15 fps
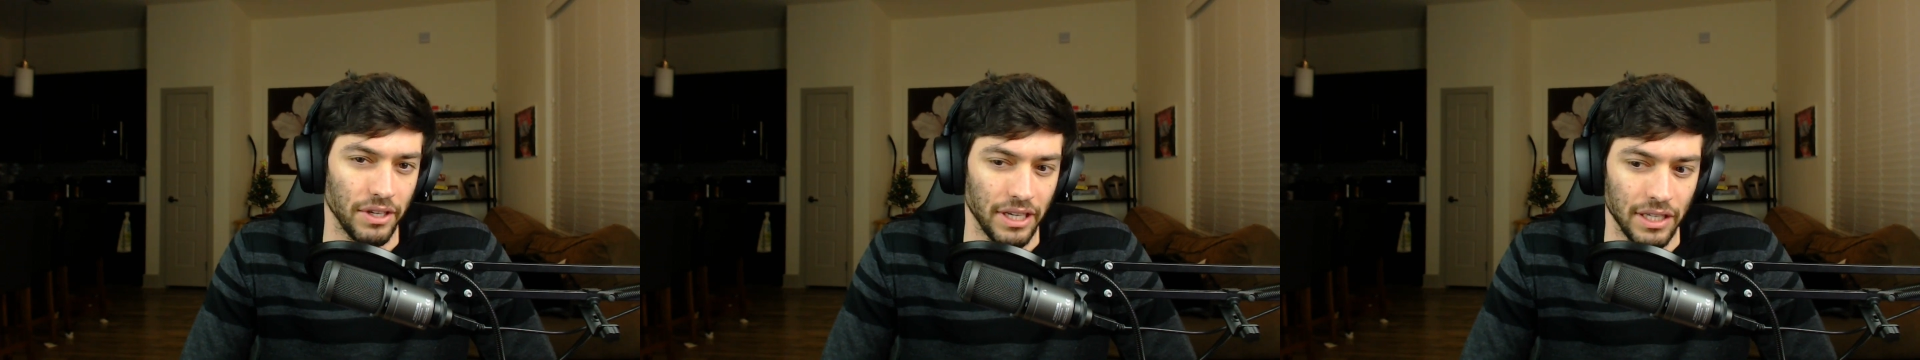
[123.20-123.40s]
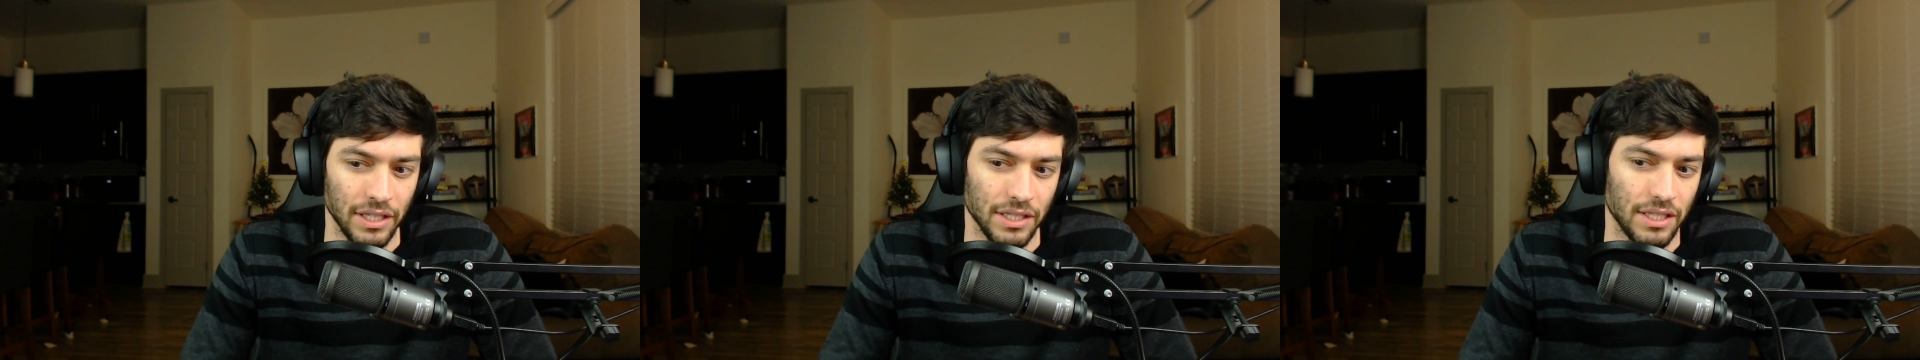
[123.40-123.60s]

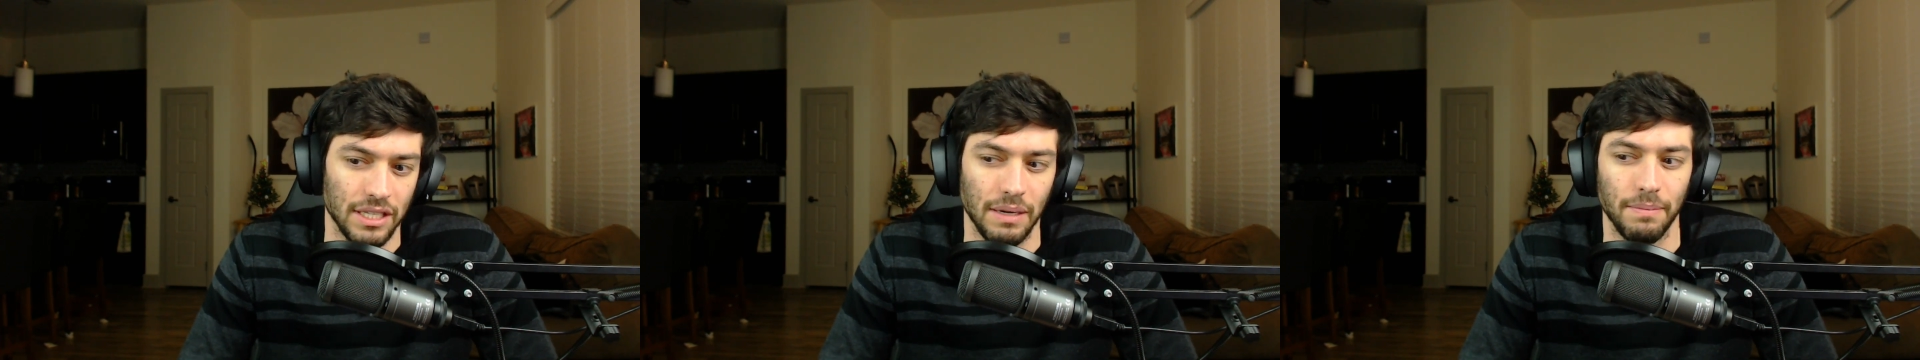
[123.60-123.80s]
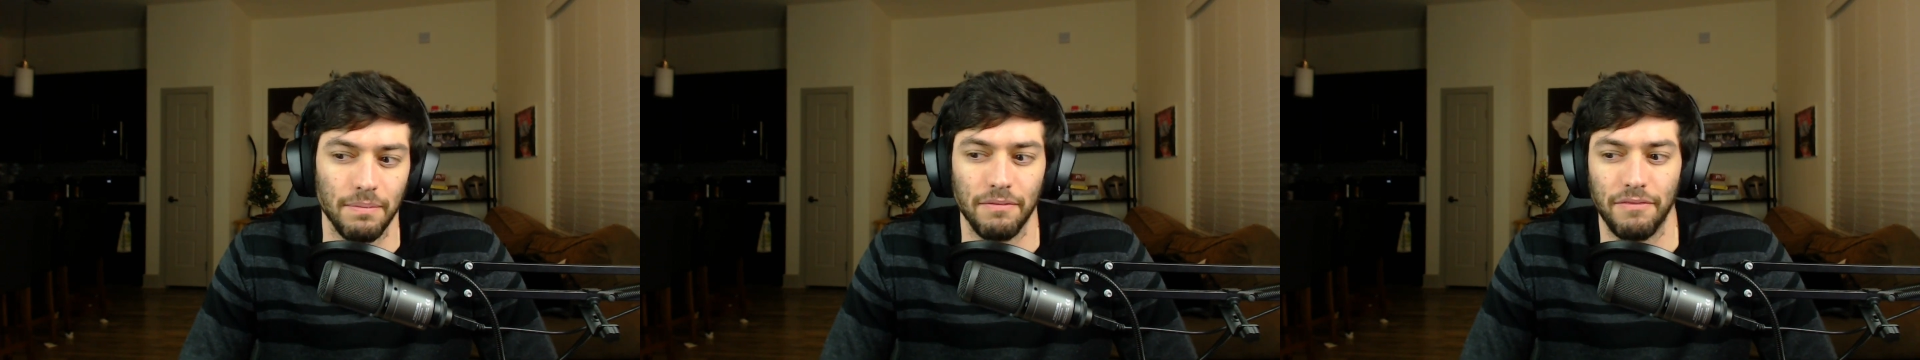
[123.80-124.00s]
in
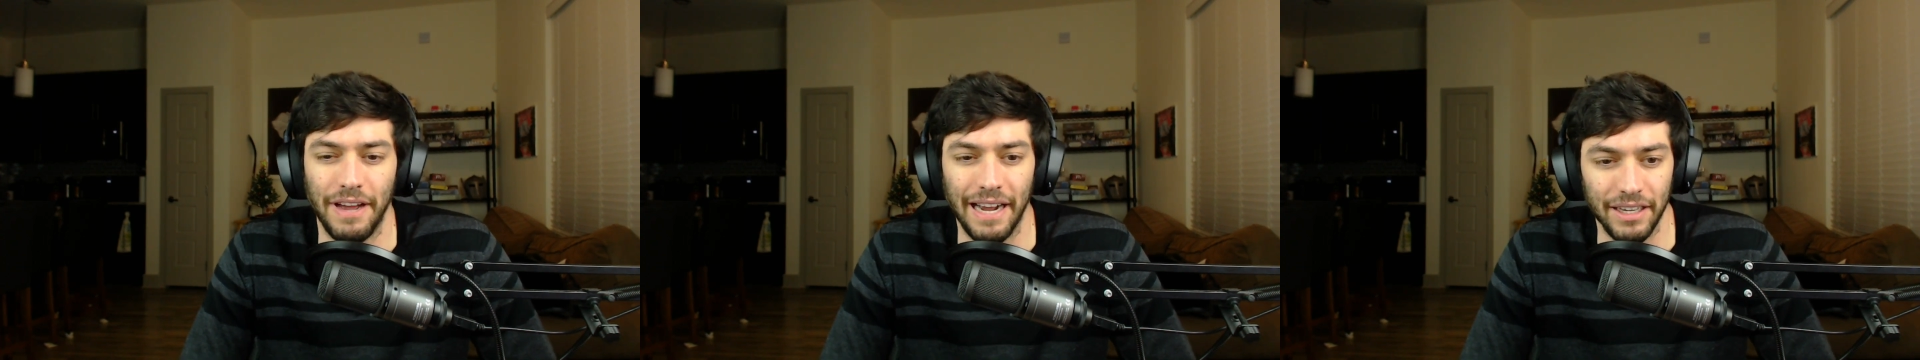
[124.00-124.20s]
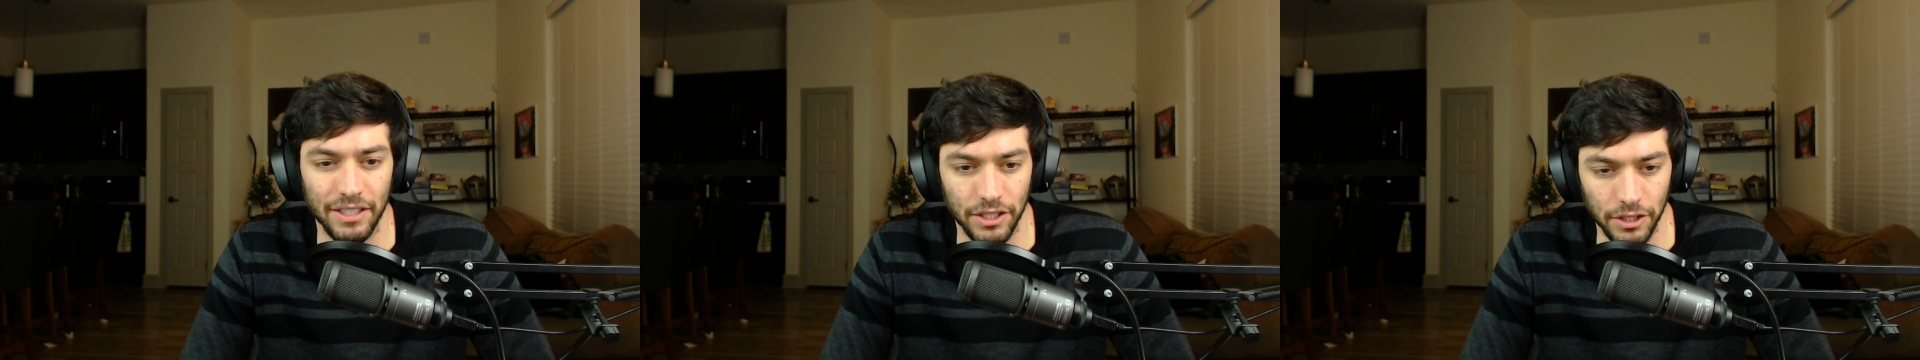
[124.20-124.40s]
some
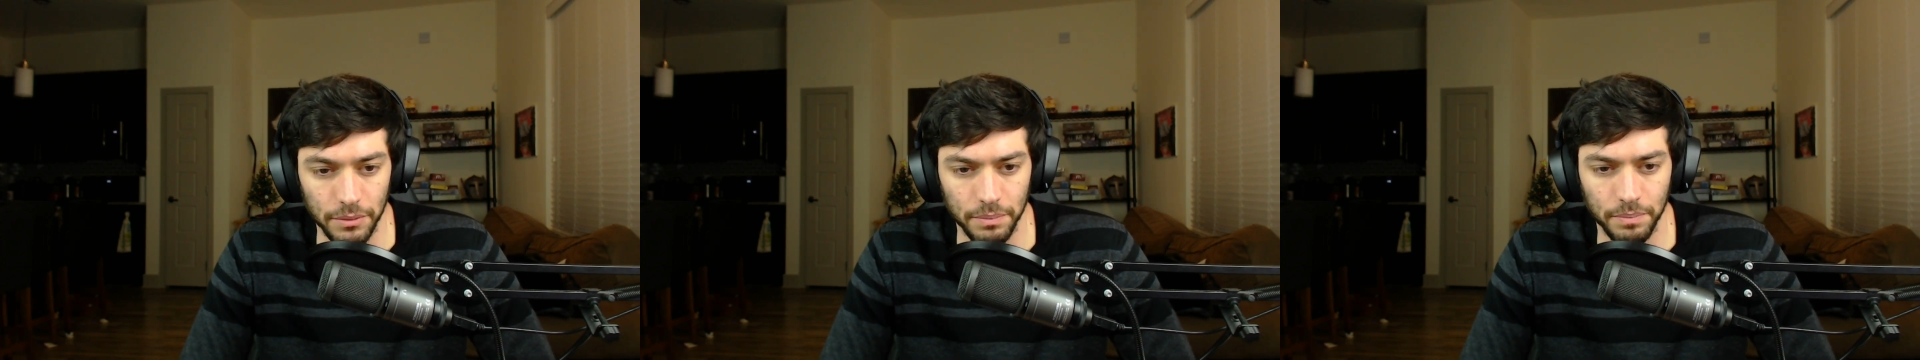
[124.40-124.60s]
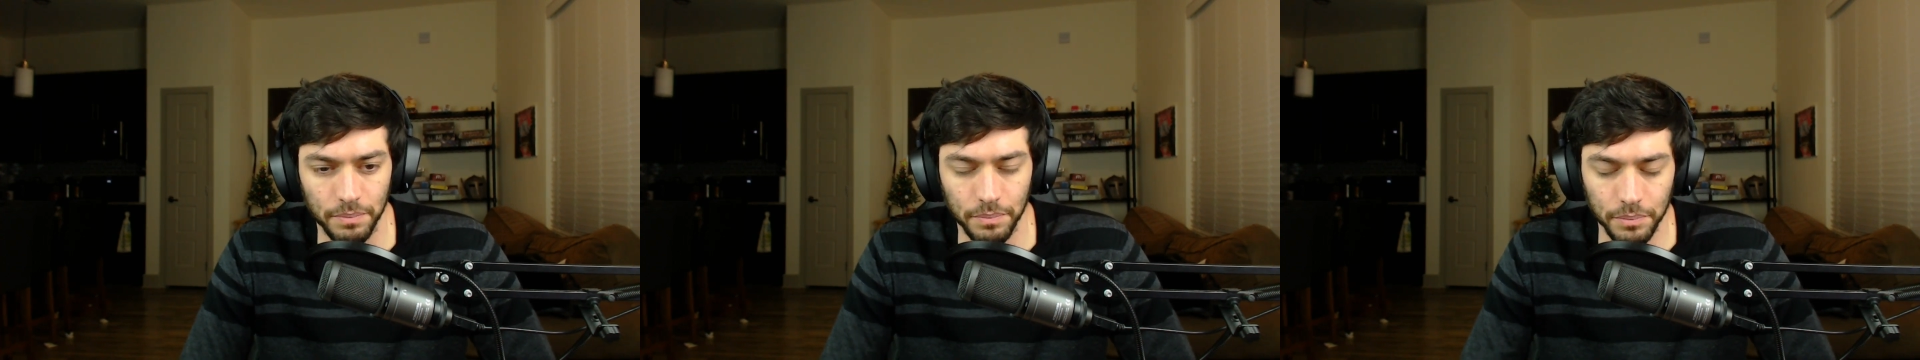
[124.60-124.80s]
factor.
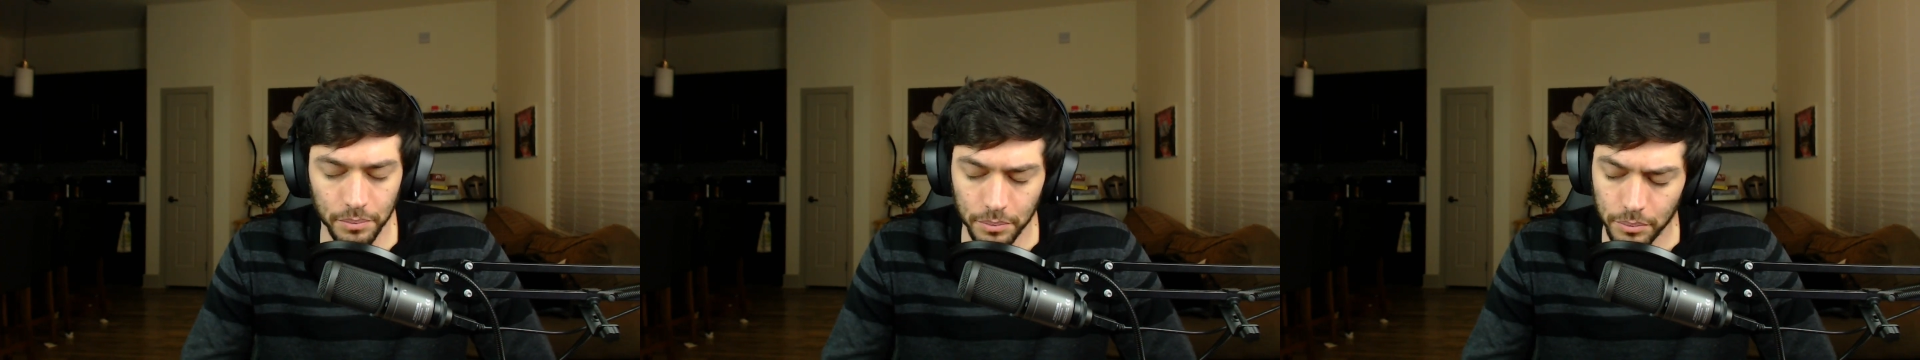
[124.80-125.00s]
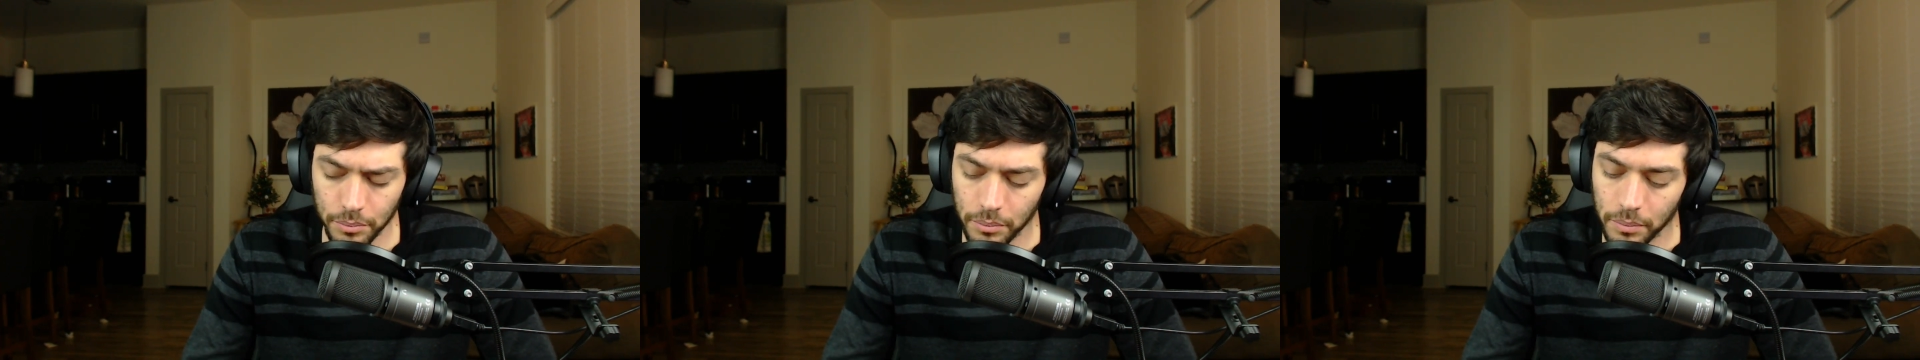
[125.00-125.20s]

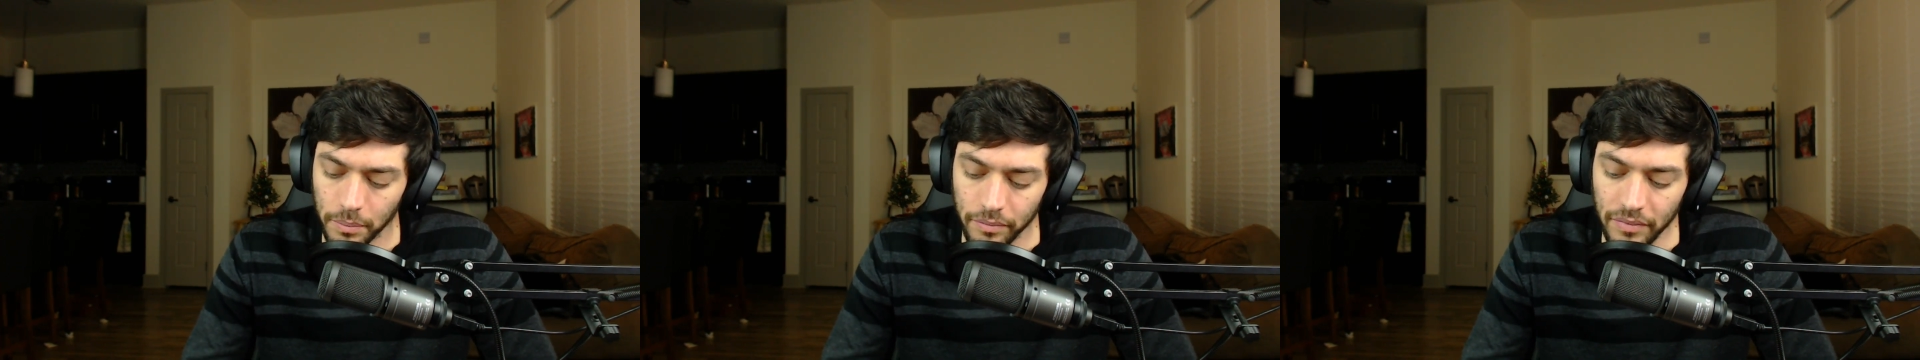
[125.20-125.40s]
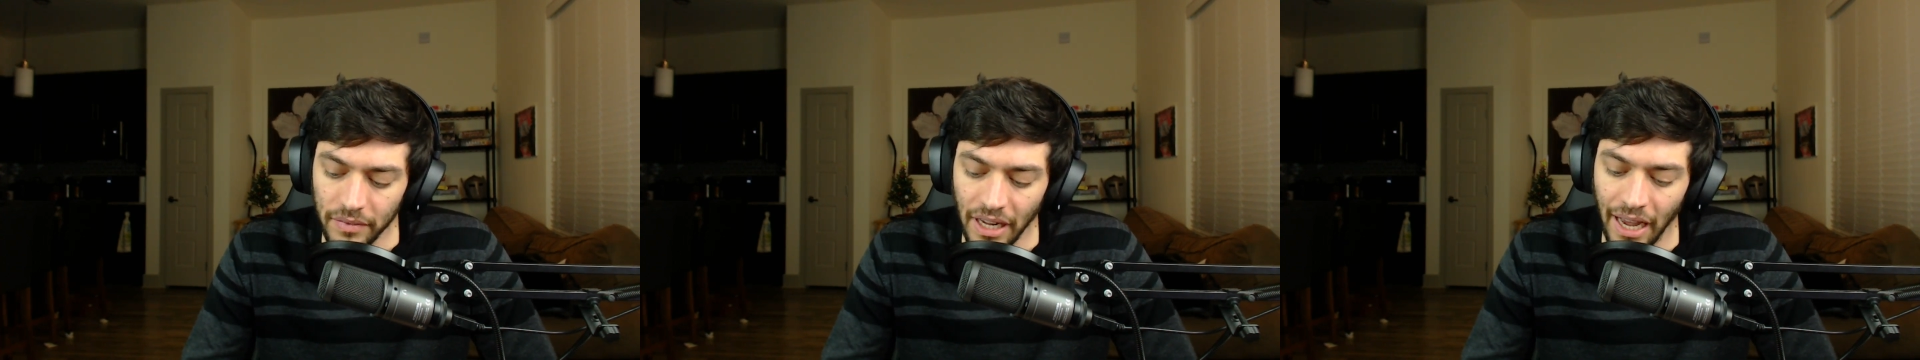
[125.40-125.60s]

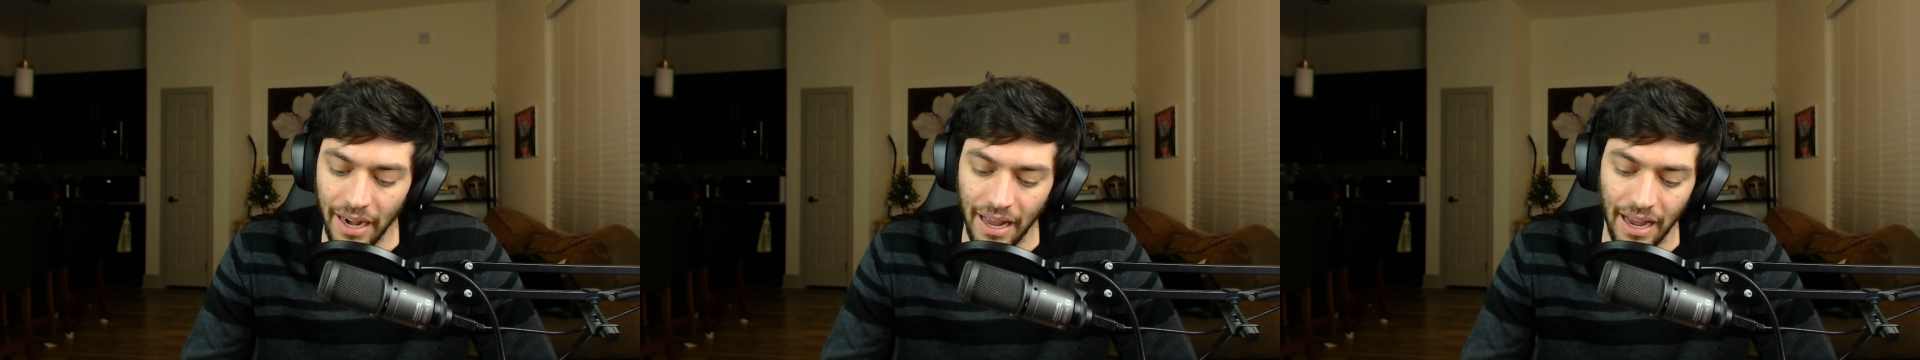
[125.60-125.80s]
And